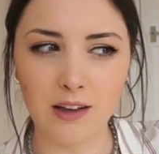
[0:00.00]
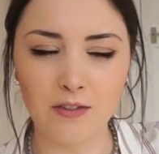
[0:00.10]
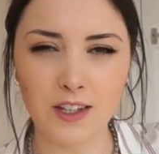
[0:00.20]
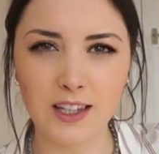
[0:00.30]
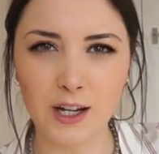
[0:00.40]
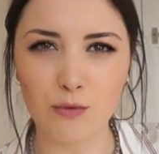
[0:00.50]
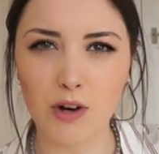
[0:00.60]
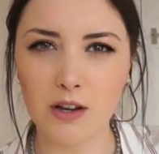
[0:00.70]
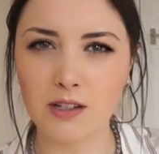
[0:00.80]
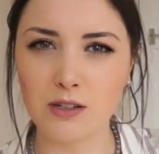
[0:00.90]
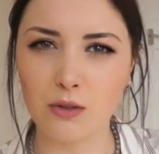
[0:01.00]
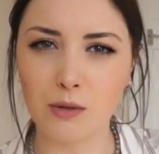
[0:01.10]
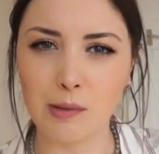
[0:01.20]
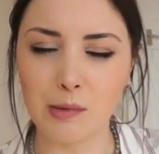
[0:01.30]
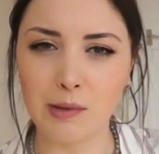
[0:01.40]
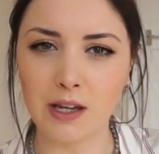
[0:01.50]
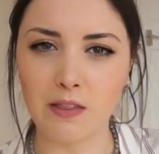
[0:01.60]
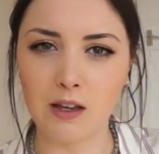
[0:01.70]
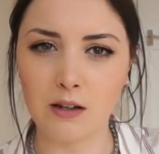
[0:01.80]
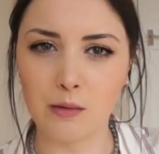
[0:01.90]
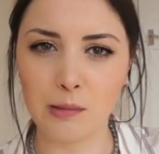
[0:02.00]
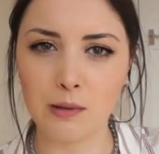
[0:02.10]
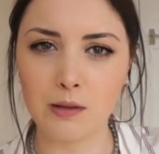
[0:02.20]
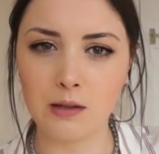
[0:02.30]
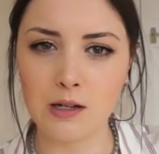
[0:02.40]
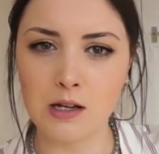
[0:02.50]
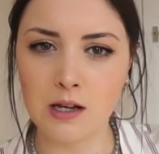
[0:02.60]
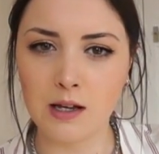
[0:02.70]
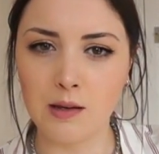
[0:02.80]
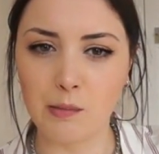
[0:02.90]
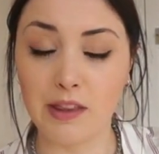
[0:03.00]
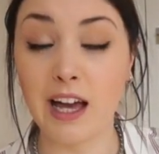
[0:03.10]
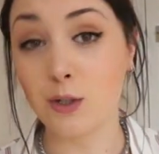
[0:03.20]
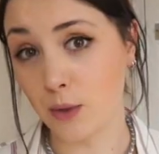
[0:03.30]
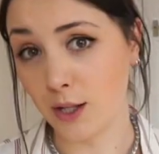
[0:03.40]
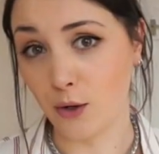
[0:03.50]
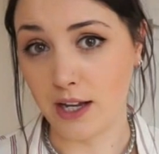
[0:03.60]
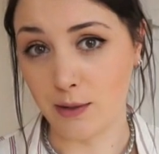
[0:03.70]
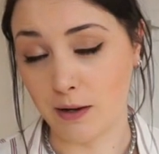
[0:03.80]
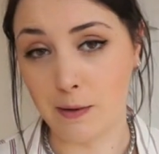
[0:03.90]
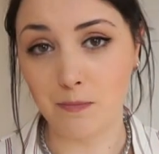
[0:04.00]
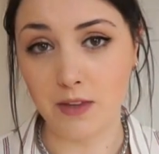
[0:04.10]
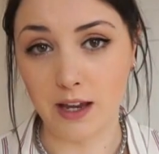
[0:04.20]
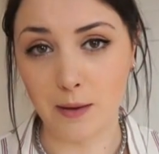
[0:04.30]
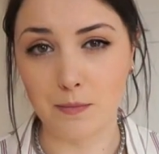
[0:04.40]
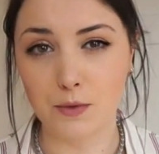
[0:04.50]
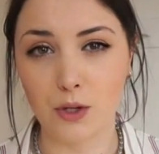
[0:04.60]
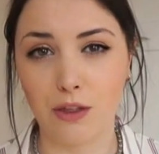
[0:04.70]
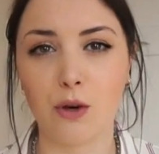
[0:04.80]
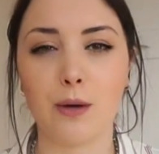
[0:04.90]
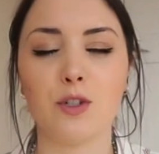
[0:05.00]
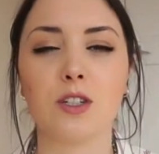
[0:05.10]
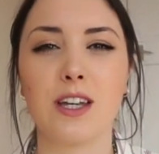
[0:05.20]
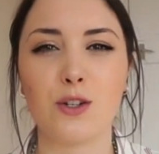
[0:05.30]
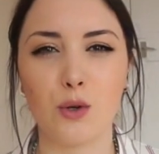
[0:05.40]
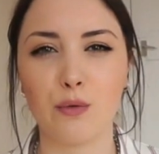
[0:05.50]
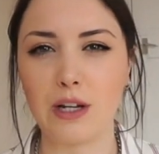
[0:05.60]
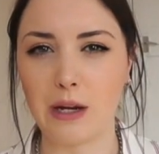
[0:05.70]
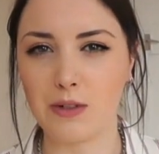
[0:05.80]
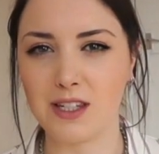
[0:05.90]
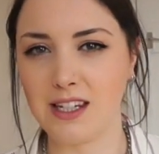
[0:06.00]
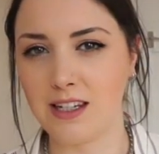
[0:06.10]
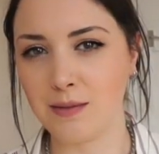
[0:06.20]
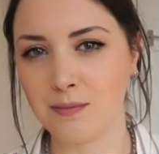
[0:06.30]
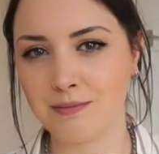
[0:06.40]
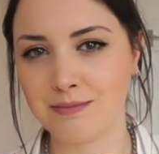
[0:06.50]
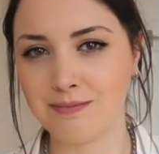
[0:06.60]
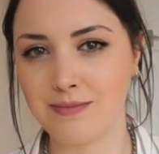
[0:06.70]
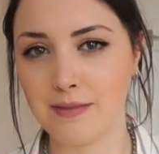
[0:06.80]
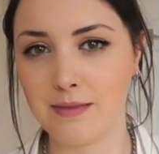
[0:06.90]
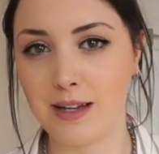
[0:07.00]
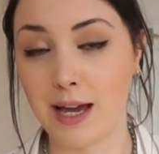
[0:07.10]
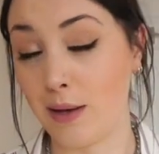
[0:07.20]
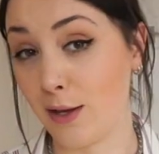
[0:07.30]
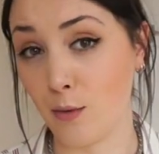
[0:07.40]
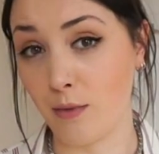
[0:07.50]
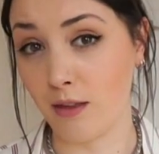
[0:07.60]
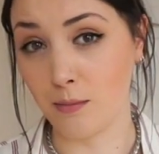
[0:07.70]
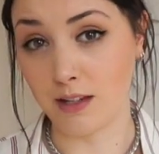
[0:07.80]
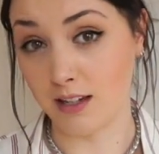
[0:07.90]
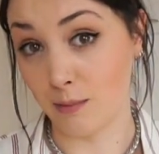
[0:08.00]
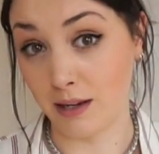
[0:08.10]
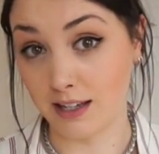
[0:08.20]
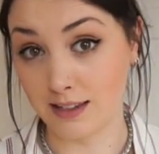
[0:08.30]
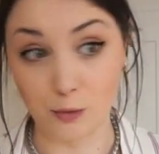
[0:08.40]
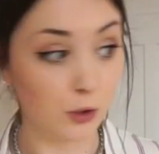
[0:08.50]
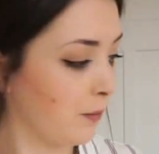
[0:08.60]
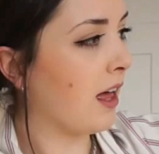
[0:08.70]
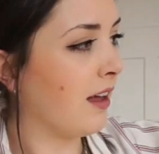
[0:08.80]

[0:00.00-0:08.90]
I feel like a rust, although maybe making that up, but they had quite a lot anyway, so I thought I would just get two for now and see how I get on with them, and then I might get some more.